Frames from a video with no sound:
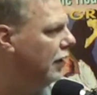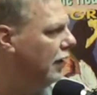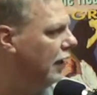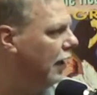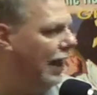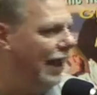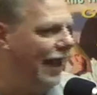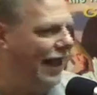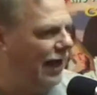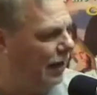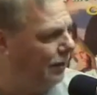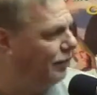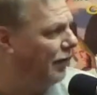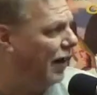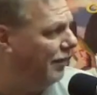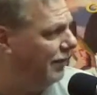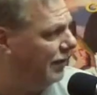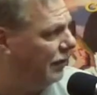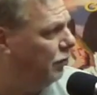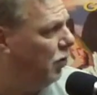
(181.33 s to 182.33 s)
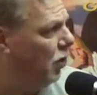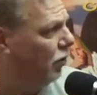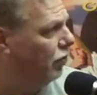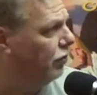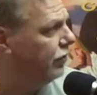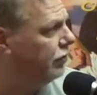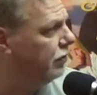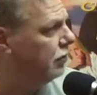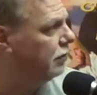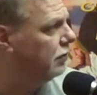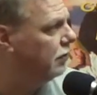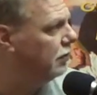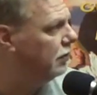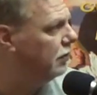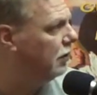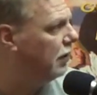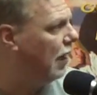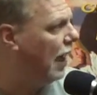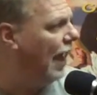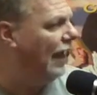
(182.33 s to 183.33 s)
and I probably won't.
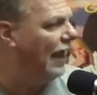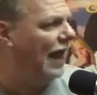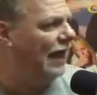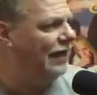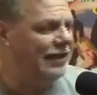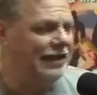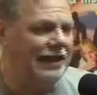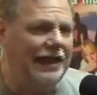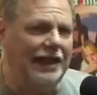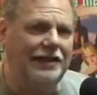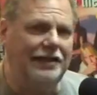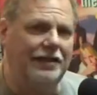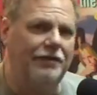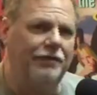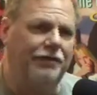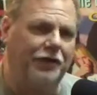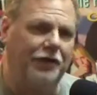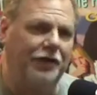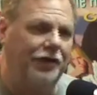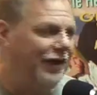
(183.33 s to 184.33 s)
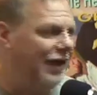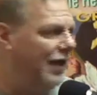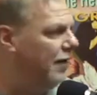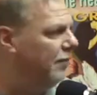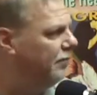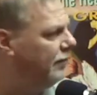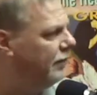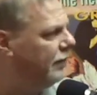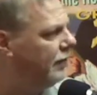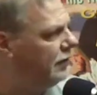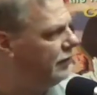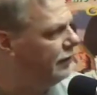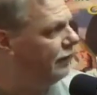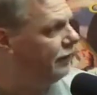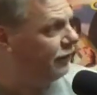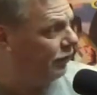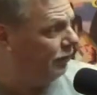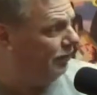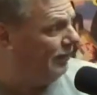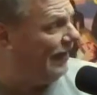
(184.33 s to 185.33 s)
I think for
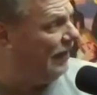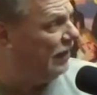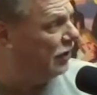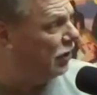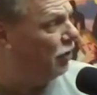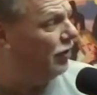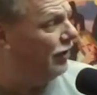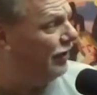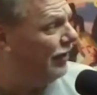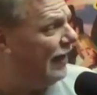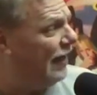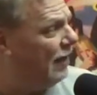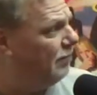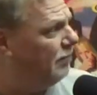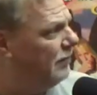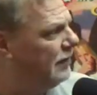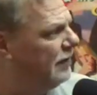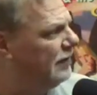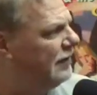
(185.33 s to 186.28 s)
me to go to them,